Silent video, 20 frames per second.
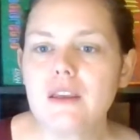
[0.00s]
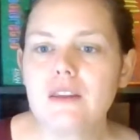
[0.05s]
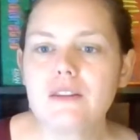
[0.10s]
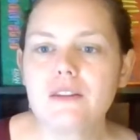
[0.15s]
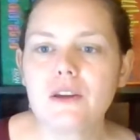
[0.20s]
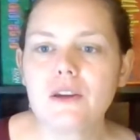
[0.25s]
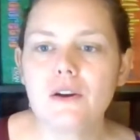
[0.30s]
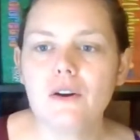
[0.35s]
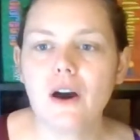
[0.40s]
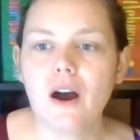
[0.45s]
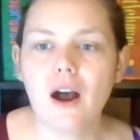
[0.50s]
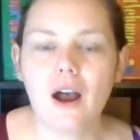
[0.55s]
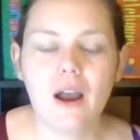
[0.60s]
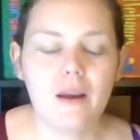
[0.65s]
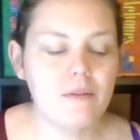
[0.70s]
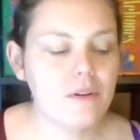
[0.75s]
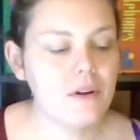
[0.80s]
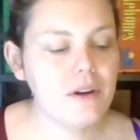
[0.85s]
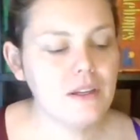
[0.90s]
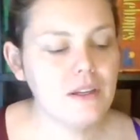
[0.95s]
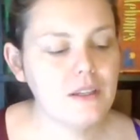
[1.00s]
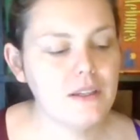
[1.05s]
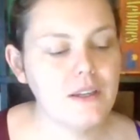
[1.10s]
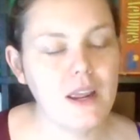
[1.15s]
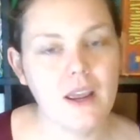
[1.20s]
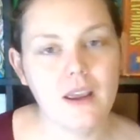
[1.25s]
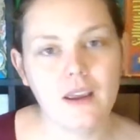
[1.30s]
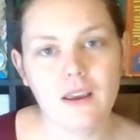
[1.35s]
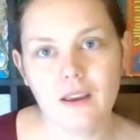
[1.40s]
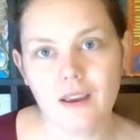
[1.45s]
So I'm going to
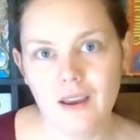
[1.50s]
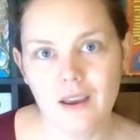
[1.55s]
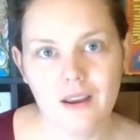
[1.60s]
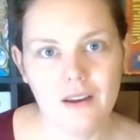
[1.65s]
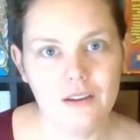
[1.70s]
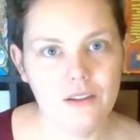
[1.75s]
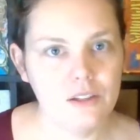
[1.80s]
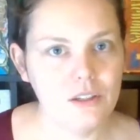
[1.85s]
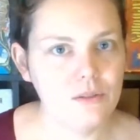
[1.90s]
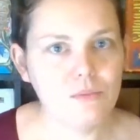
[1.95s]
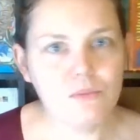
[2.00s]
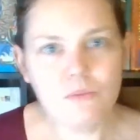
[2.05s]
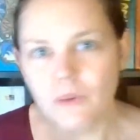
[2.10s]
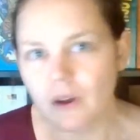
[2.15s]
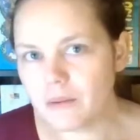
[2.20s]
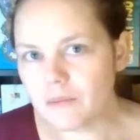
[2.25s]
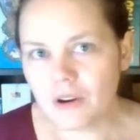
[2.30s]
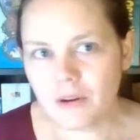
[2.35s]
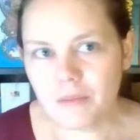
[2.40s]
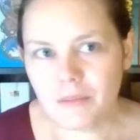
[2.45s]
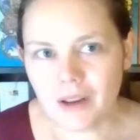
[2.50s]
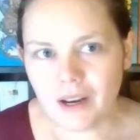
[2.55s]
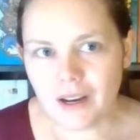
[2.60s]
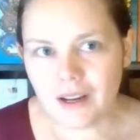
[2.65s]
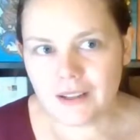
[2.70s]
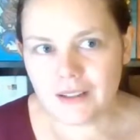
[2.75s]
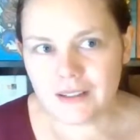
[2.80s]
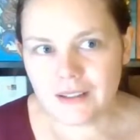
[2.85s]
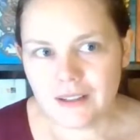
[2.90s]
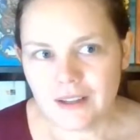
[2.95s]
take just one more
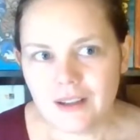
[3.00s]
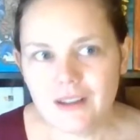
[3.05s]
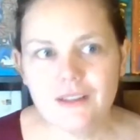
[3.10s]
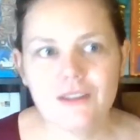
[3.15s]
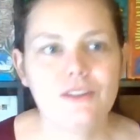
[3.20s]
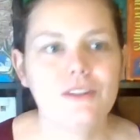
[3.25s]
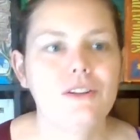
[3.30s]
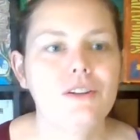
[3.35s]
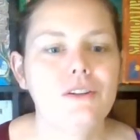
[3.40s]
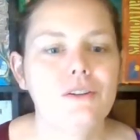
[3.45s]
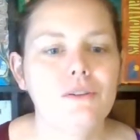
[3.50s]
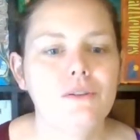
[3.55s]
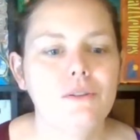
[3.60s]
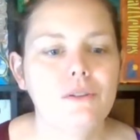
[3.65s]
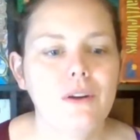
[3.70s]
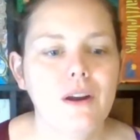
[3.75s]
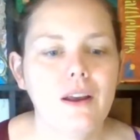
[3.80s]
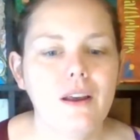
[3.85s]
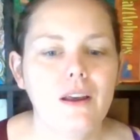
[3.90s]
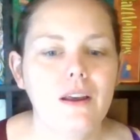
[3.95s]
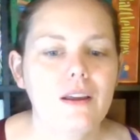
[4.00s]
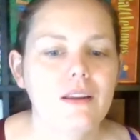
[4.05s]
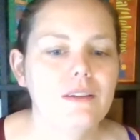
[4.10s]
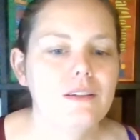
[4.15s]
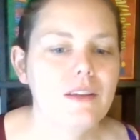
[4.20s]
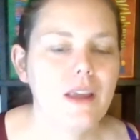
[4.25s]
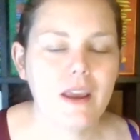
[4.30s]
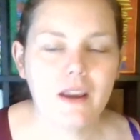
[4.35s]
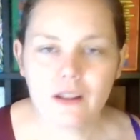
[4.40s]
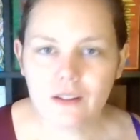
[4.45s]
minute to
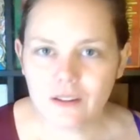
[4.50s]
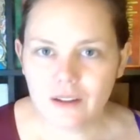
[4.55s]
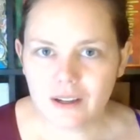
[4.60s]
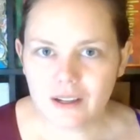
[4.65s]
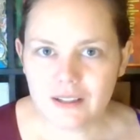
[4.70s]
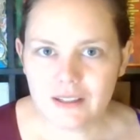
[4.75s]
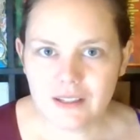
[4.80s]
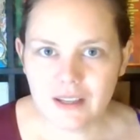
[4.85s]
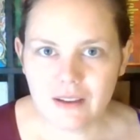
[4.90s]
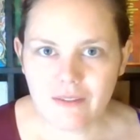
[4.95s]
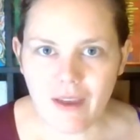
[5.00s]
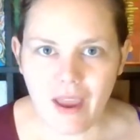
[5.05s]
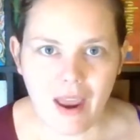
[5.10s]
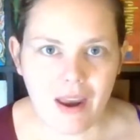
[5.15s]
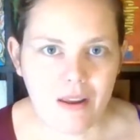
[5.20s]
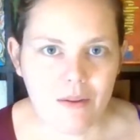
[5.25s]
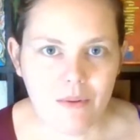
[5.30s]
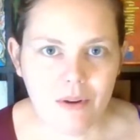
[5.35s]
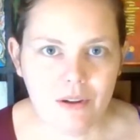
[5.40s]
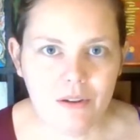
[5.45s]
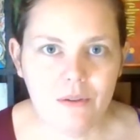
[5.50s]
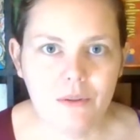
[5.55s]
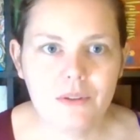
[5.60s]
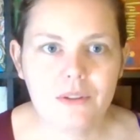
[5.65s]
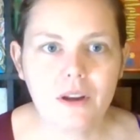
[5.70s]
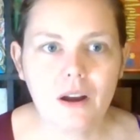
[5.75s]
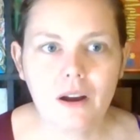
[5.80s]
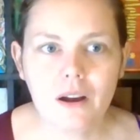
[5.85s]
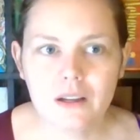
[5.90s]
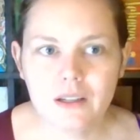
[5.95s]
take a look and see if anyone
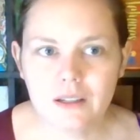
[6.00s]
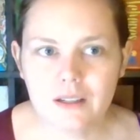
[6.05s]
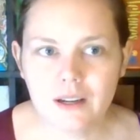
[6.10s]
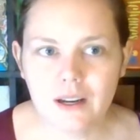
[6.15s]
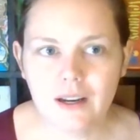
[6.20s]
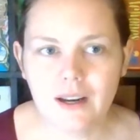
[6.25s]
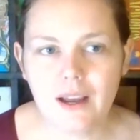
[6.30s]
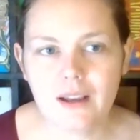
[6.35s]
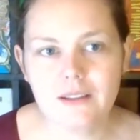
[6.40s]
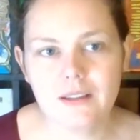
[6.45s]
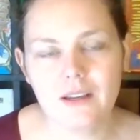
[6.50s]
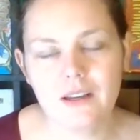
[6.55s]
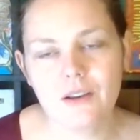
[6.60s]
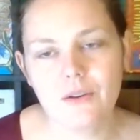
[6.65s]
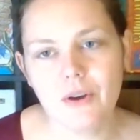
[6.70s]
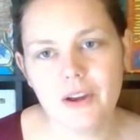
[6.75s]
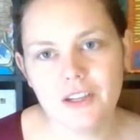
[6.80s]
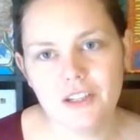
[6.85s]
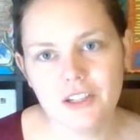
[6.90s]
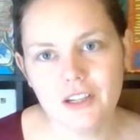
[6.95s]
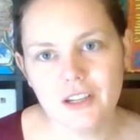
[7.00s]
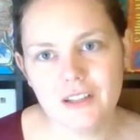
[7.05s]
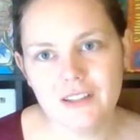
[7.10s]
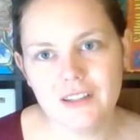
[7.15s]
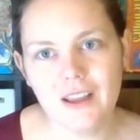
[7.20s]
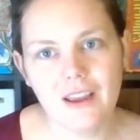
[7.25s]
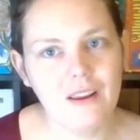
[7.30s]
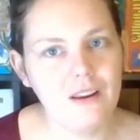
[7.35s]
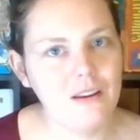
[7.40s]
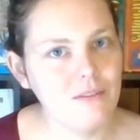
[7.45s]
who's on tonight has any
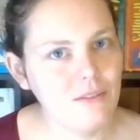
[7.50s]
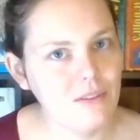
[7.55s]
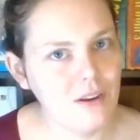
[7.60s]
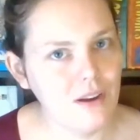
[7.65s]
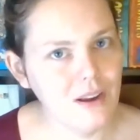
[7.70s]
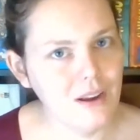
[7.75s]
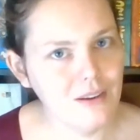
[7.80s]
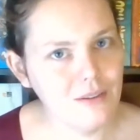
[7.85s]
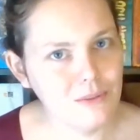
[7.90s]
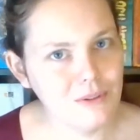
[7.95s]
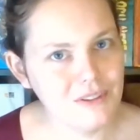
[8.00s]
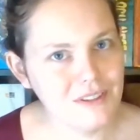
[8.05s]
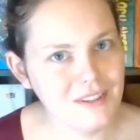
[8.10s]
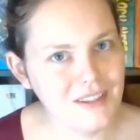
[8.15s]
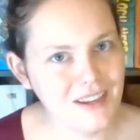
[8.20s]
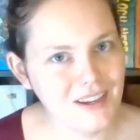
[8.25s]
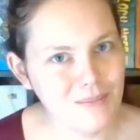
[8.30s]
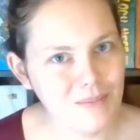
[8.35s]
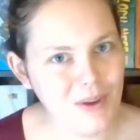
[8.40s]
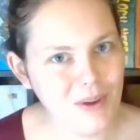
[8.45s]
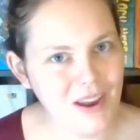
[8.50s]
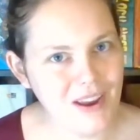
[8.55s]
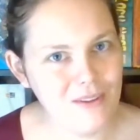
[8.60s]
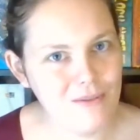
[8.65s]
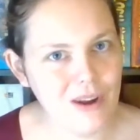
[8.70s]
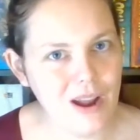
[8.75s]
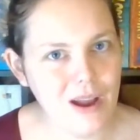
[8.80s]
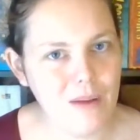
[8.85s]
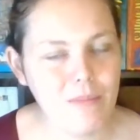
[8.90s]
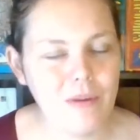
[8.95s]
questions. And if not, we'll say goodbye
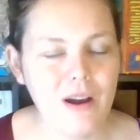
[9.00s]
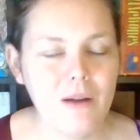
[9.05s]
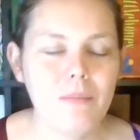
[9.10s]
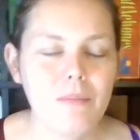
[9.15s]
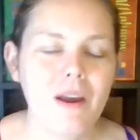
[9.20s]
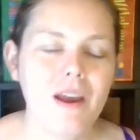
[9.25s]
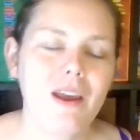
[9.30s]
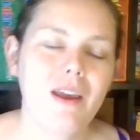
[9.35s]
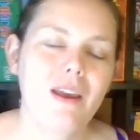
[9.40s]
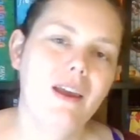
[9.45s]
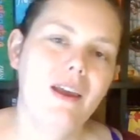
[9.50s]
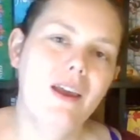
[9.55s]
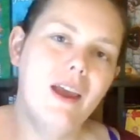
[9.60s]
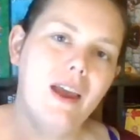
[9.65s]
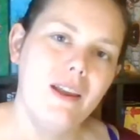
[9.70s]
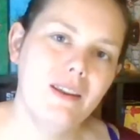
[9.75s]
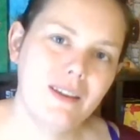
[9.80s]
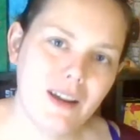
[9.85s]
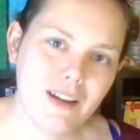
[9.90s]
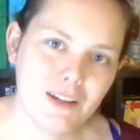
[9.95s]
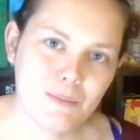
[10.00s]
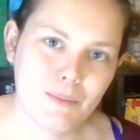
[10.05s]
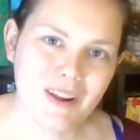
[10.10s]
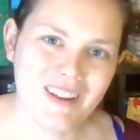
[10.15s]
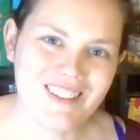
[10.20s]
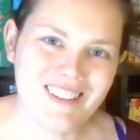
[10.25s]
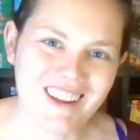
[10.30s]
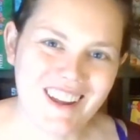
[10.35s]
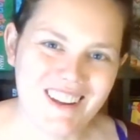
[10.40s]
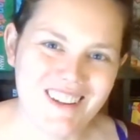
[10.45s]
and wrap up and touch
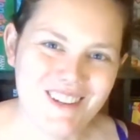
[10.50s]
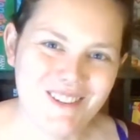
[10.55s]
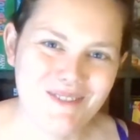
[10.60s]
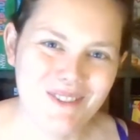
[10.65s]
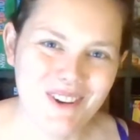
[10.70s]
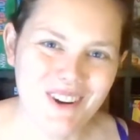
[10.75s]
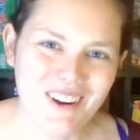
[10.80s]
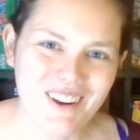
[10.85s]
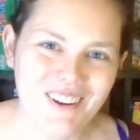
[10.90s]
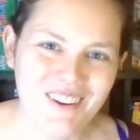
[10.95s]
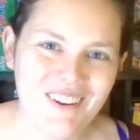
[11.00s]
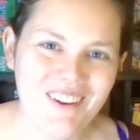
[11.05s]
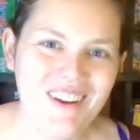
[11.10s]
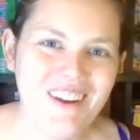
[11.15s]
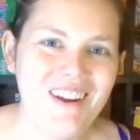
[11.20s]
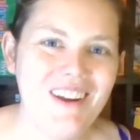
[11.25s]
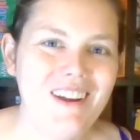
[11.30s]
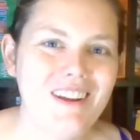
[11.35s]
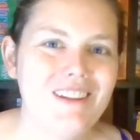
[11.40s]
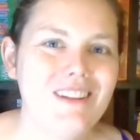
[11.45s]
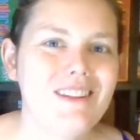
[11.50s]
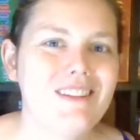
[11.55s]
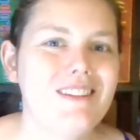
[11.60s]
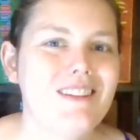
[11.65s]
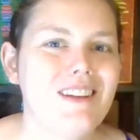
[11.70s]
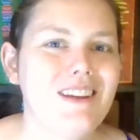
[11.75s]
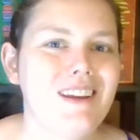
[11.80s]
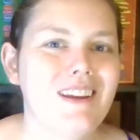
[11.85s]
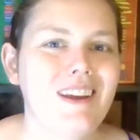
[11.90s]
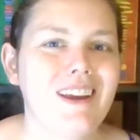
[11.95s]
base again tomorrow to
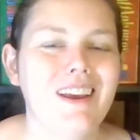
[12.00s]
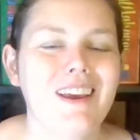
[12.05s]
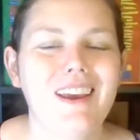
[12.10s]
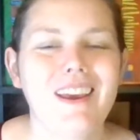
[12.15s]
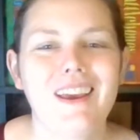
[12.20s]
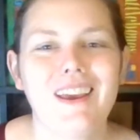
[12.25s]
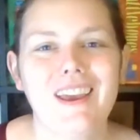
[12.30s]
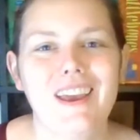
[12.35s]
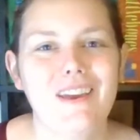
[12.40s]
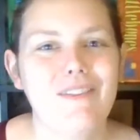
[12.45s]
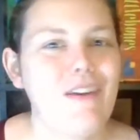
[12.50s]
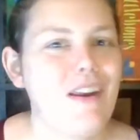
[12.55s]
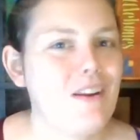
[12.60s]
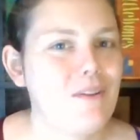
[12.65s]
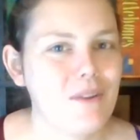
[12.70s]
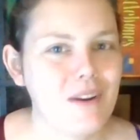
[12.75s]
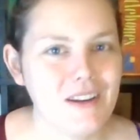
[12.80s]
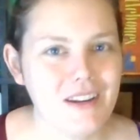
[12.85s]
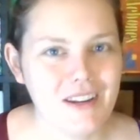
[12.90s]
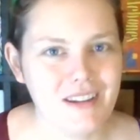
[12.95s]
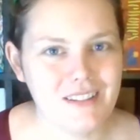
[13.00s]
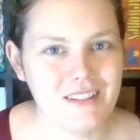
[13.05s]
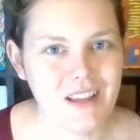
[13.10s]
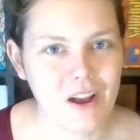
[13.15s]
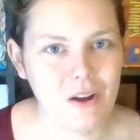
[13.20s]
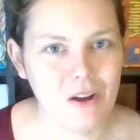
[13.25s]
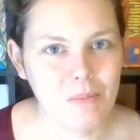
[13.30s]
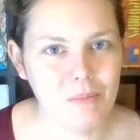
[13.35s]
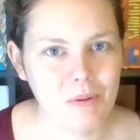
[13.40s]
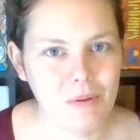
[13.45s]
see if anyone needs
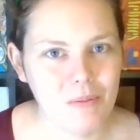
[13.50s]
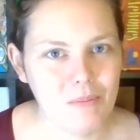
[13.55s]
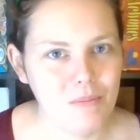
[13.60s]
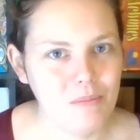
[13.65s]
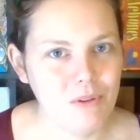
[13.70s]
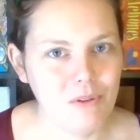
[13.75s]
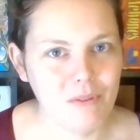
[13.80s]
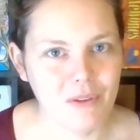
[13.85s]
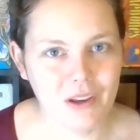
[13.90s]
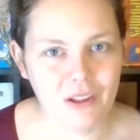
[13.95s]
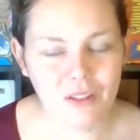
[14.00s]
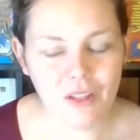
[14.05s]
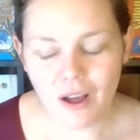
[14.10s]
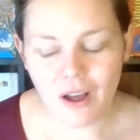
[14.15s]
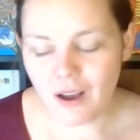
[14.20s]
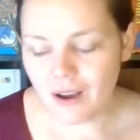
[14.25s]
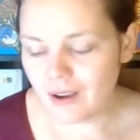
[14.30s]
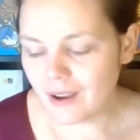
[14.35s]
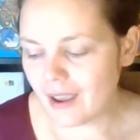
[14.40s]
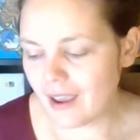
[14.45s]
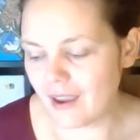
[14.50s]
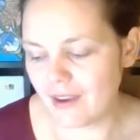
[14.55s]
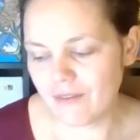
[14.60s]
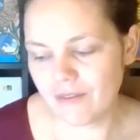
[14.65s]
help moving along.